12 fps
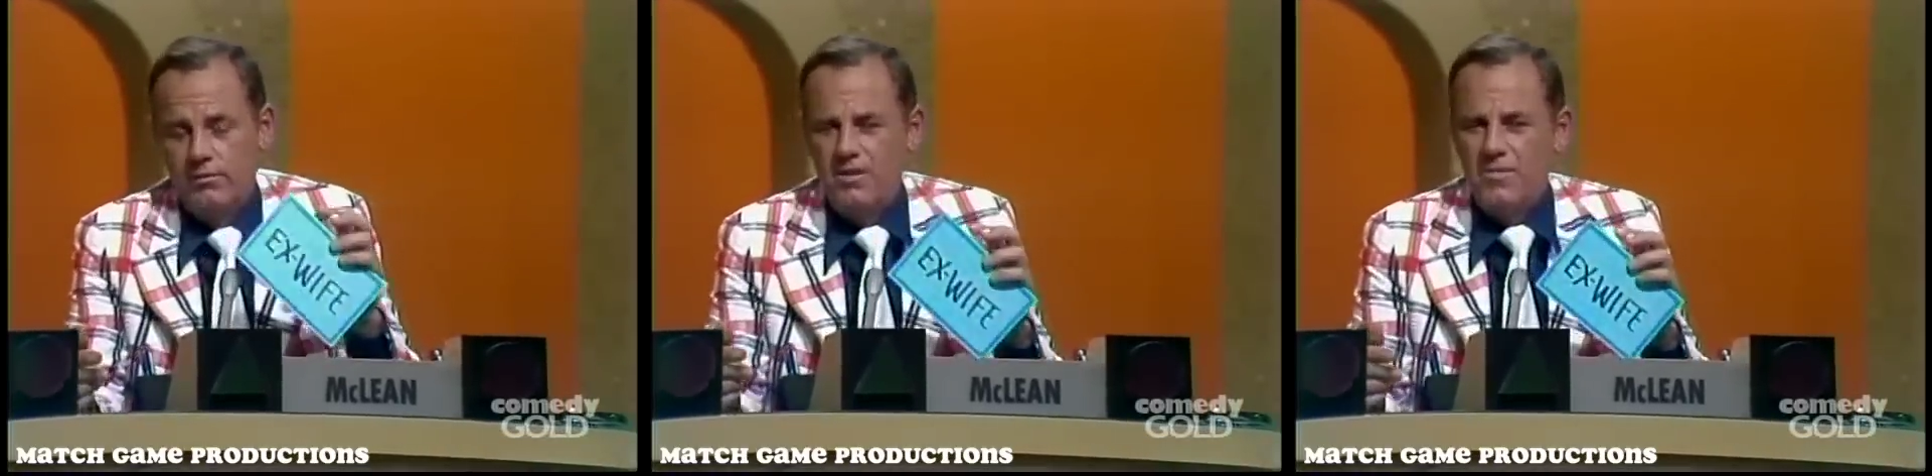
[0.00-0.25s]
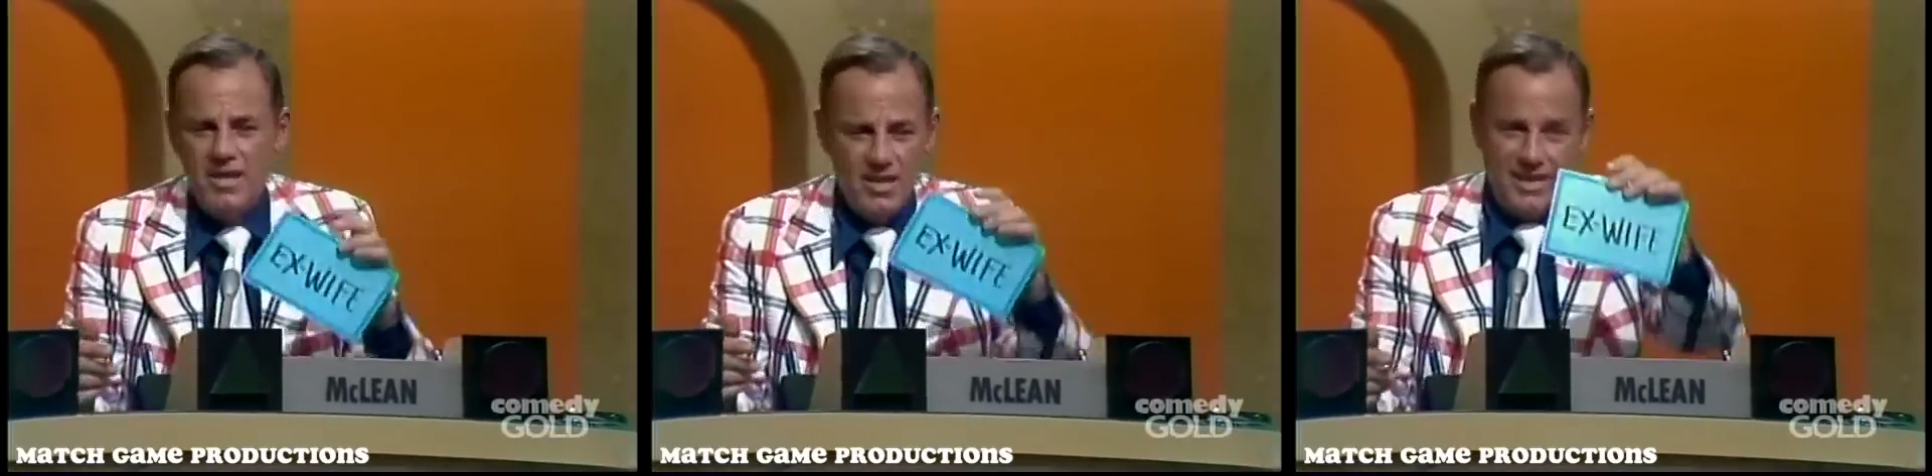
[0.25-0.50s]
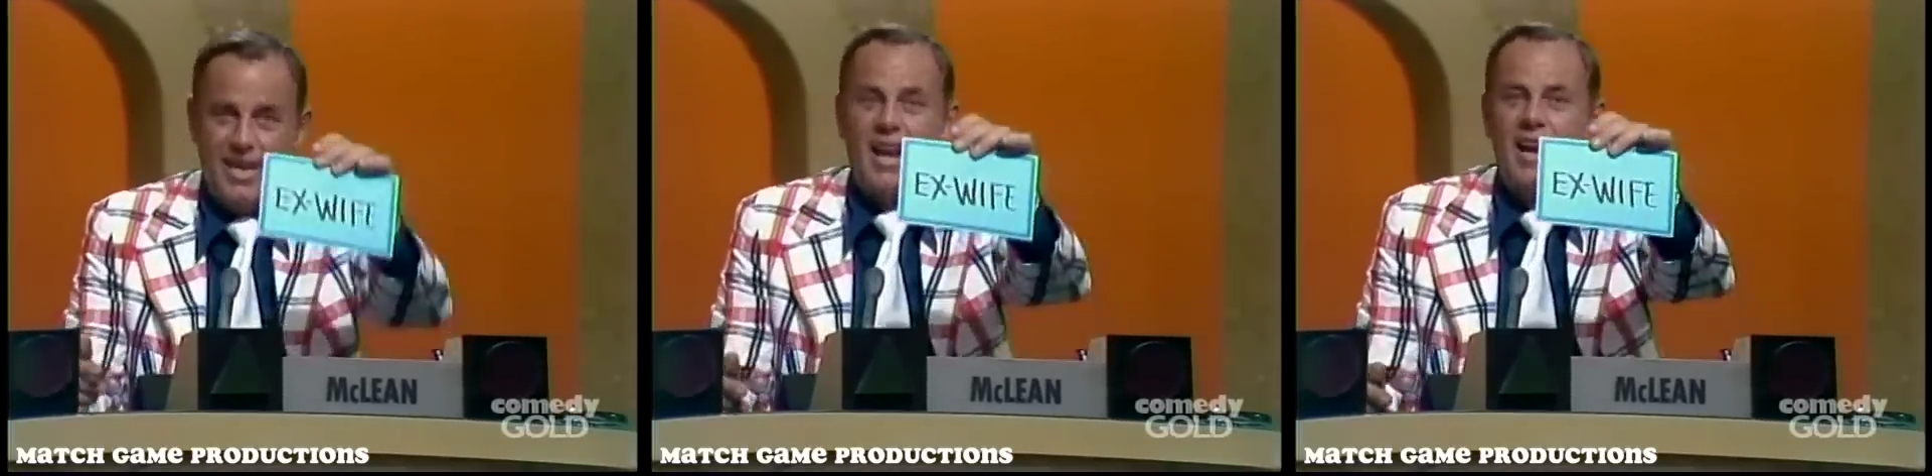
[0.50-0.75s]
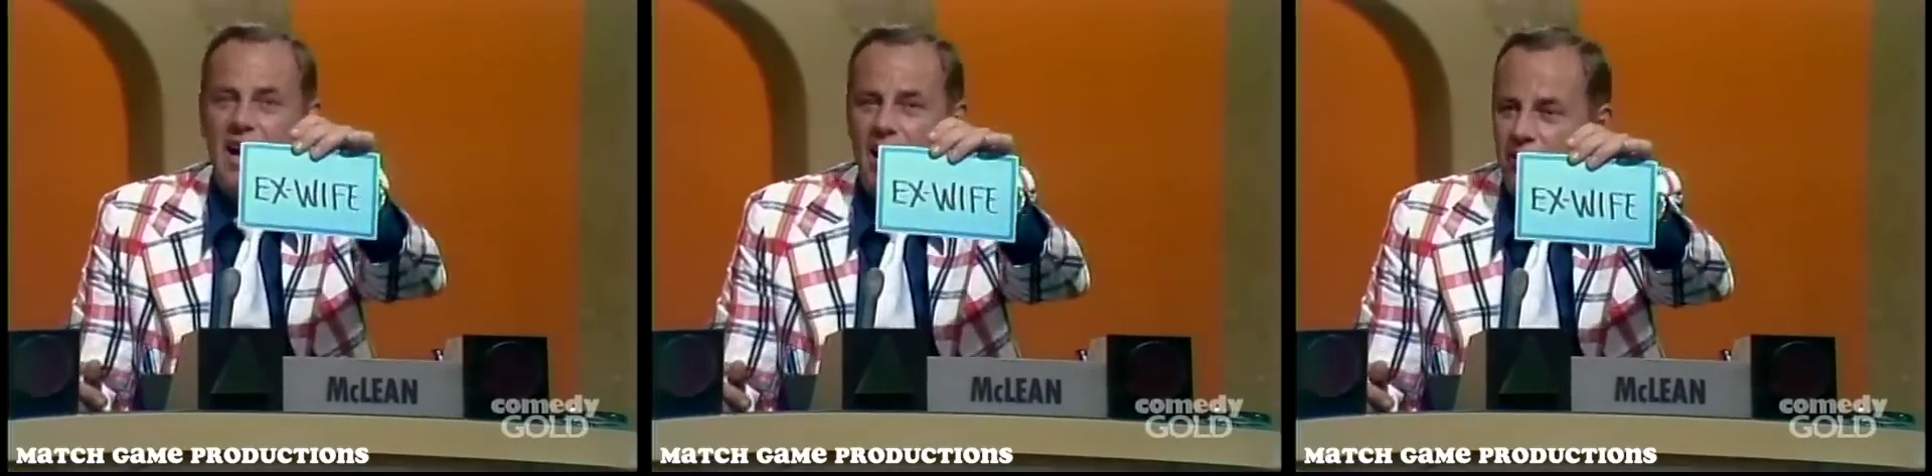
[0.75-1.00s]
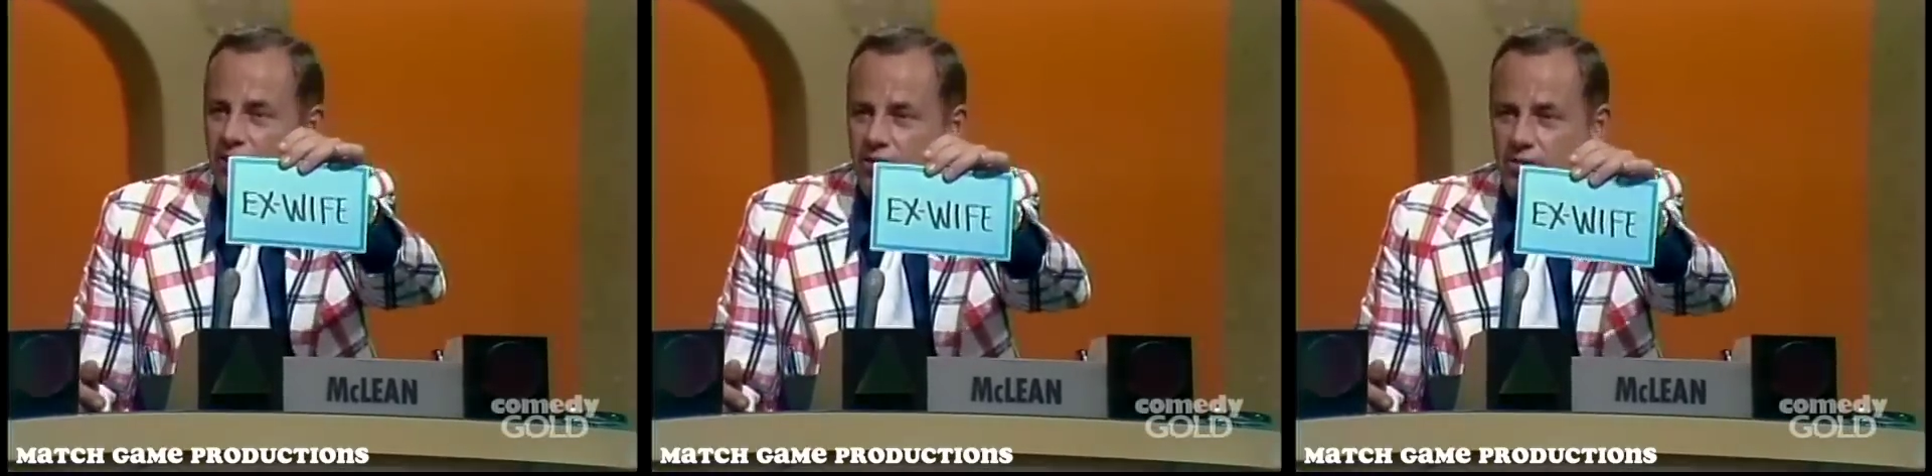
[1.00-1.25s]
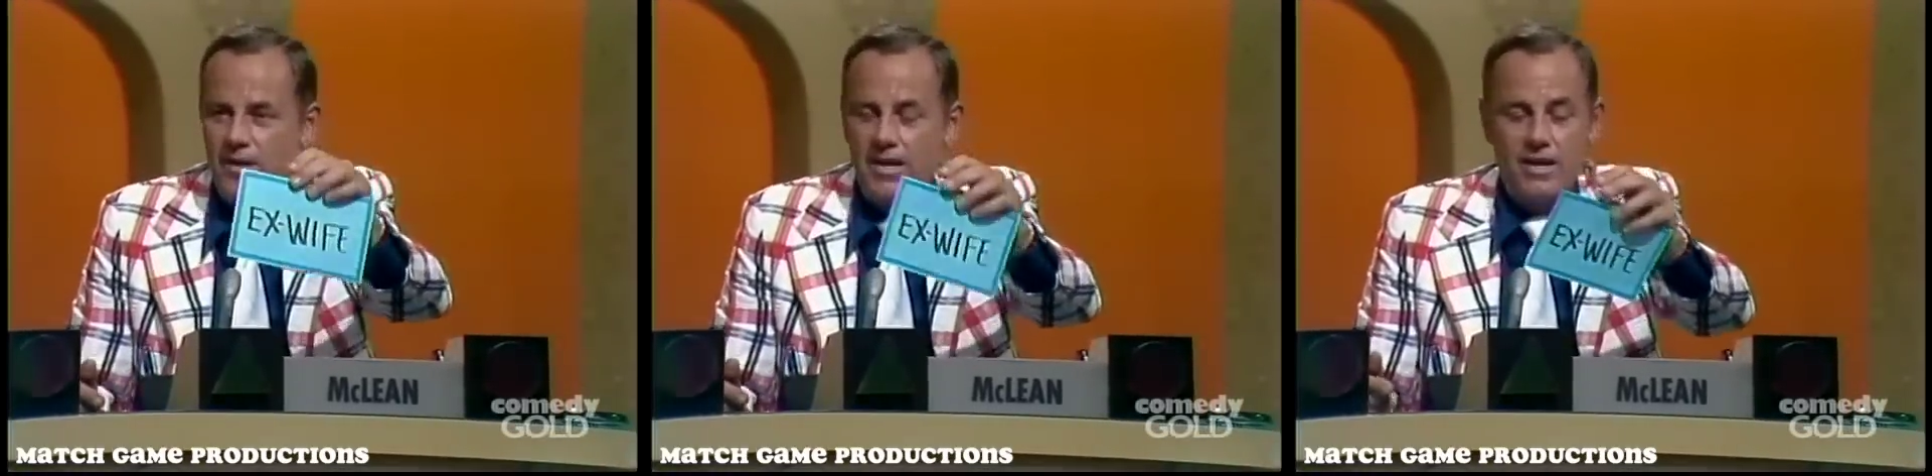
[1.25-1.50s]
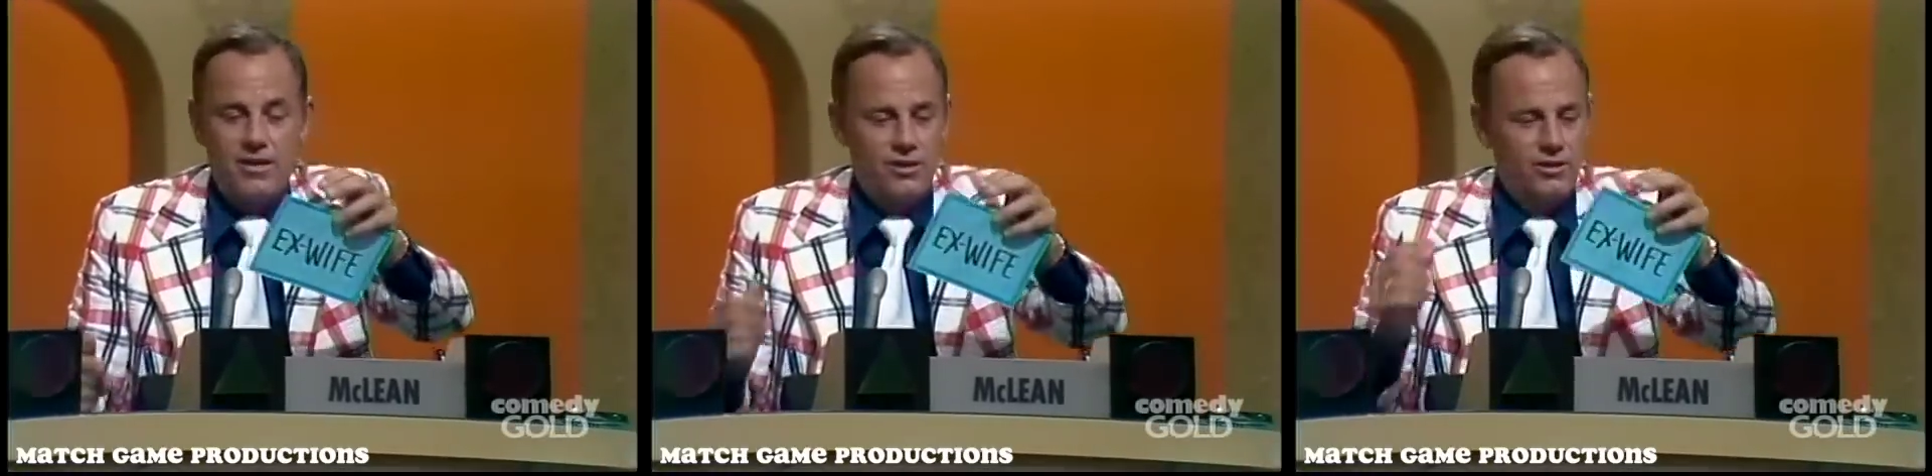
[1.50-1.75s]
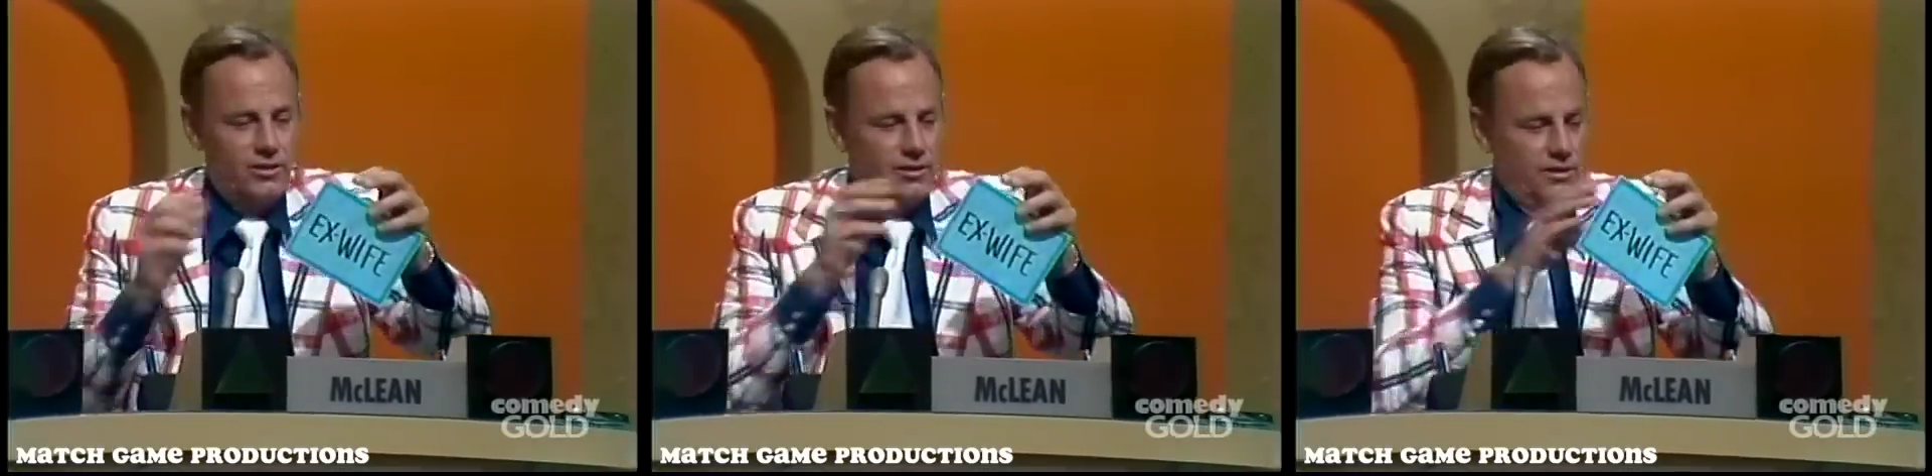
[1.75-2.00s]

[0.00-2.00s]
All right. I got it out here. It's my. Nancy.